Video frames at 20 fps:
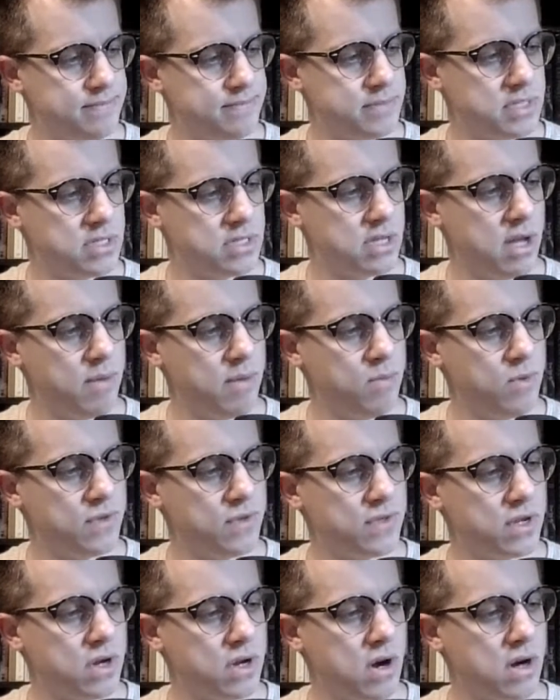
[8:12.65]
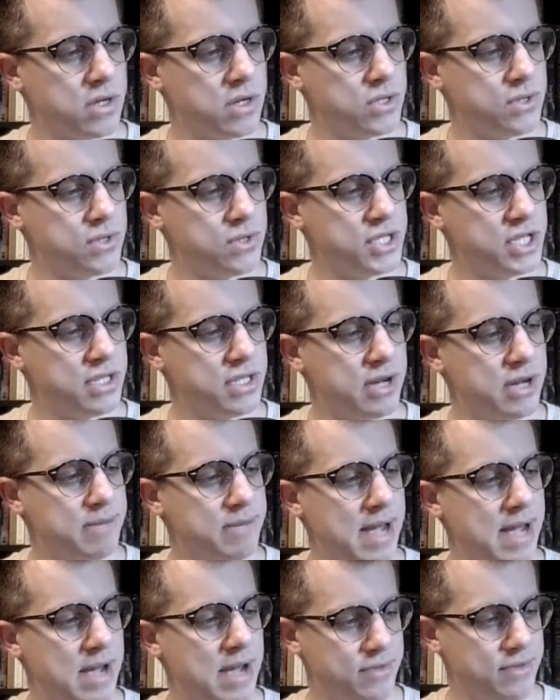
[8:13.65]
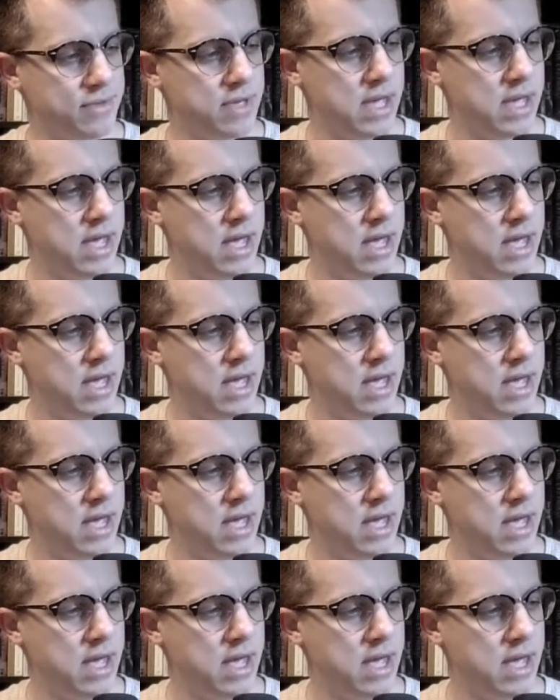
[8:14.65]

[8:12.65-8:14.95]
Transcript: some with the cartridge in their mouth,